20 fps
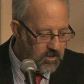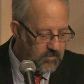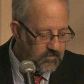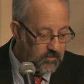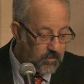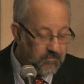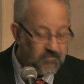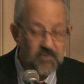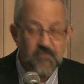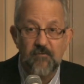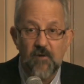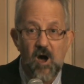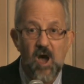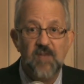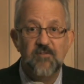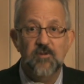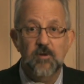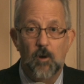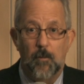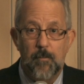So he was
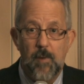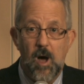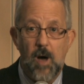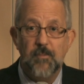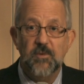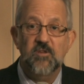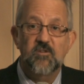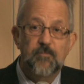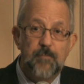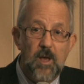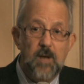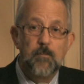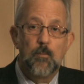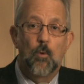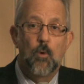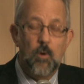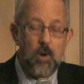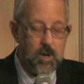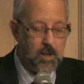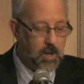advising Obama to spend
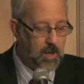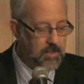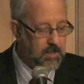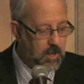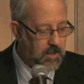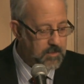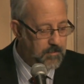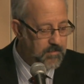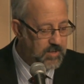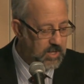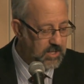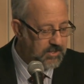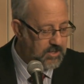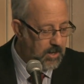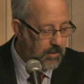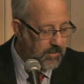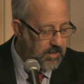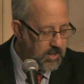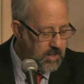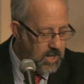more on the
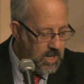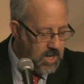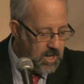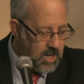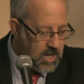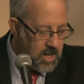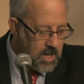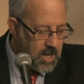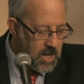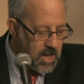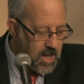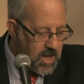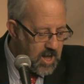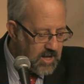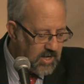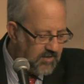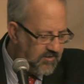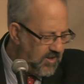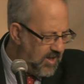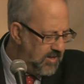military.
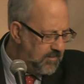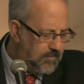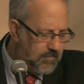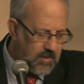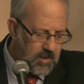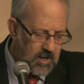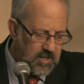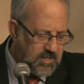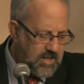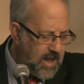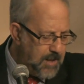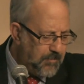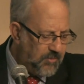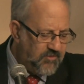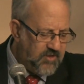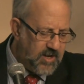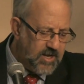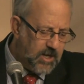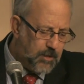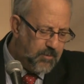And he said a
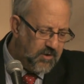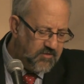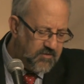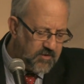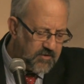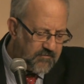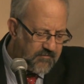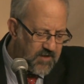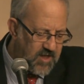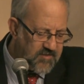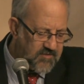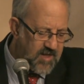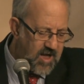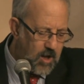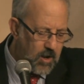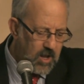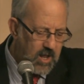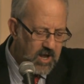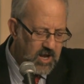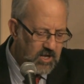10% increase in defense
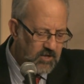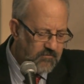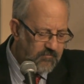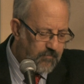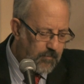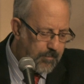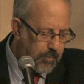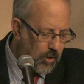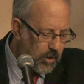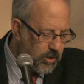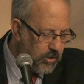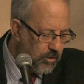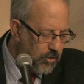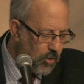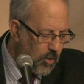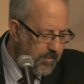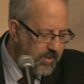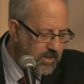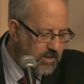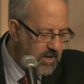outlays for
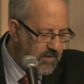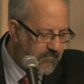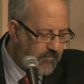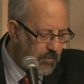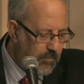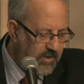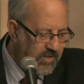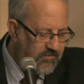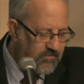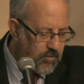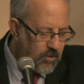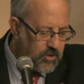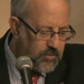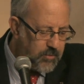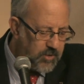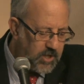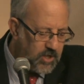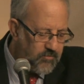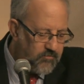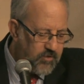procurement and for research
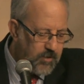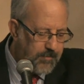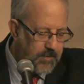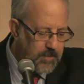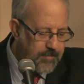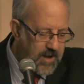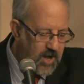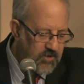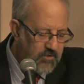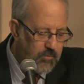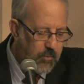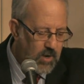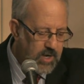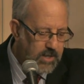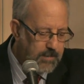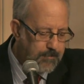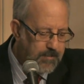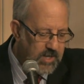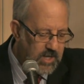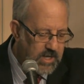would contribute about
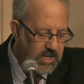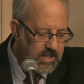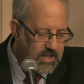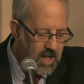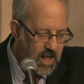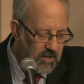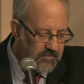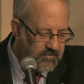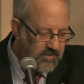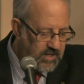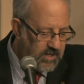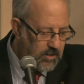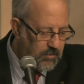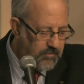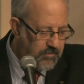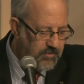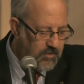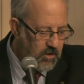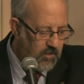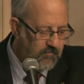$20 billion a year
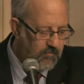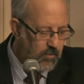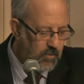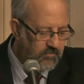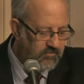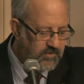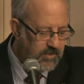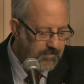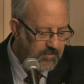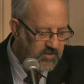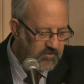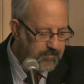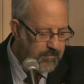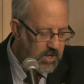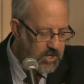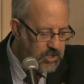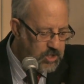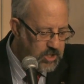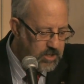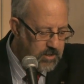to the overall stimulus
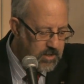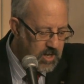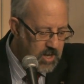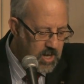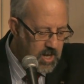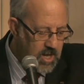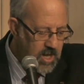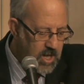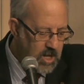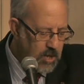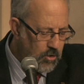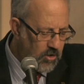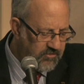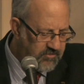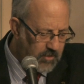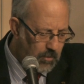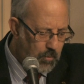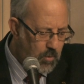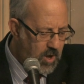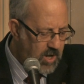budget. He
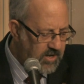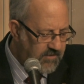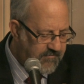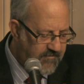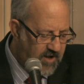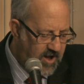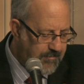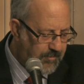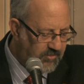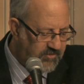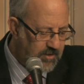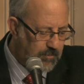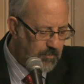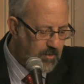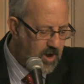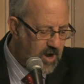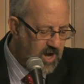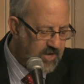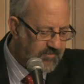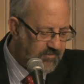also wanted a 5%
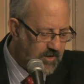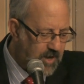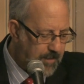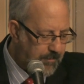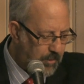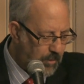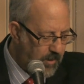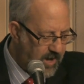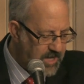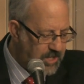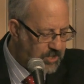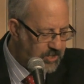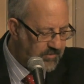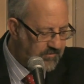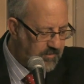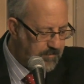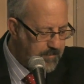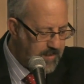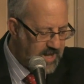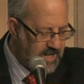rise in
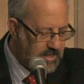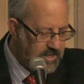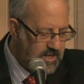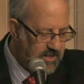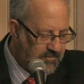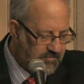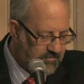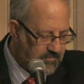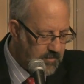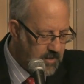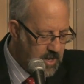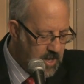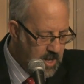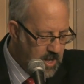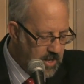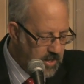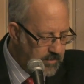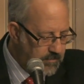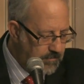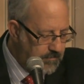operations and maintenance,
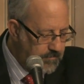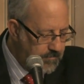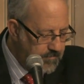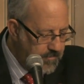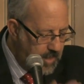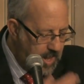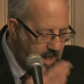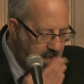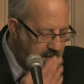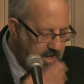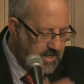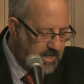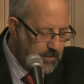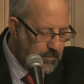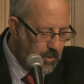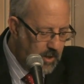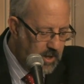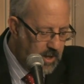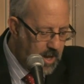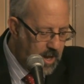and
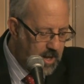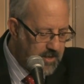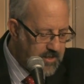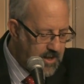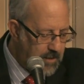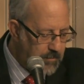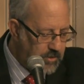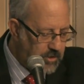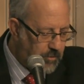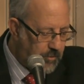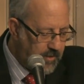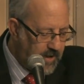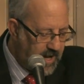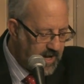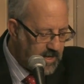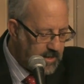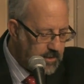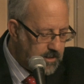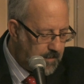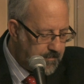that would
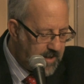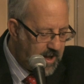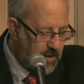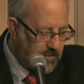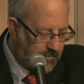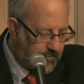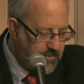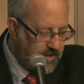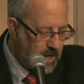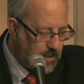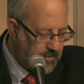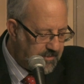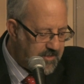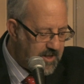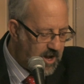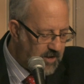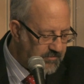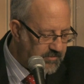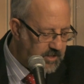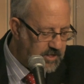create about
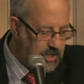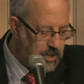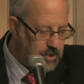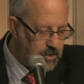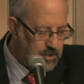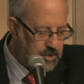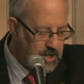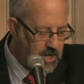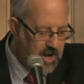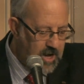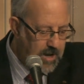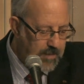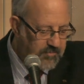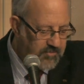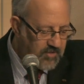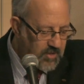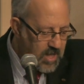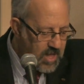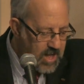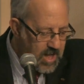300,000 additional
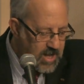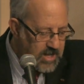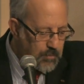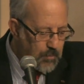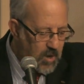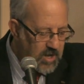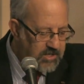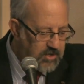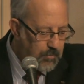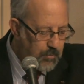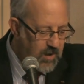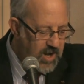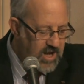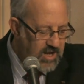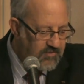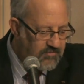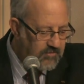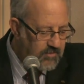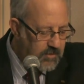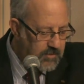jobs. And he wanted to
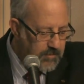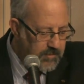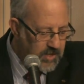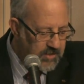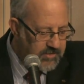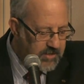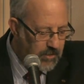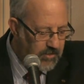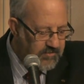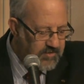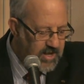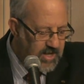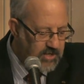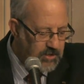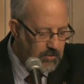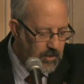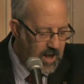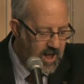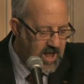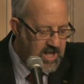raise the military's
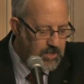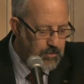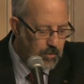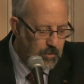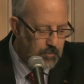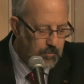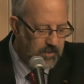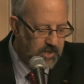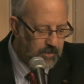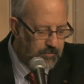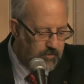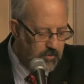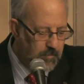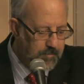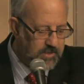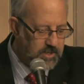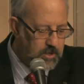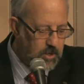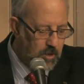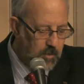annual
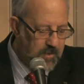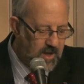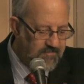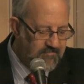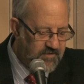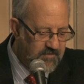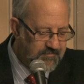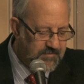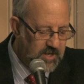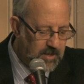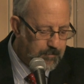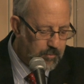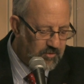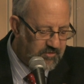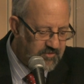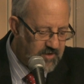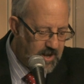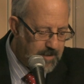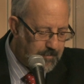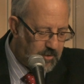recruitment goal by
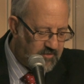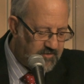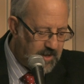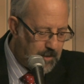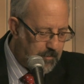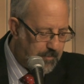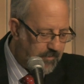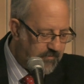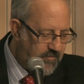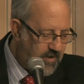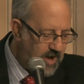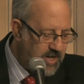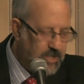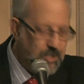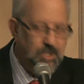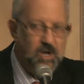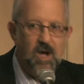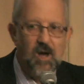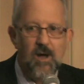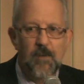15% because that would provide
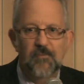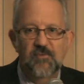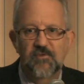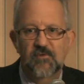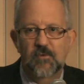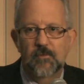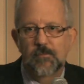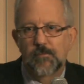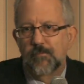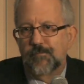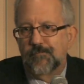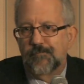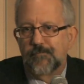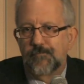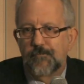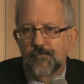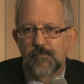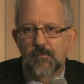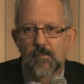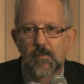jobs.
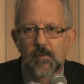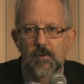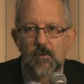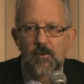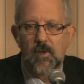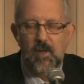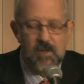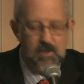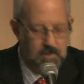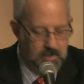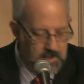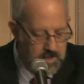Okay.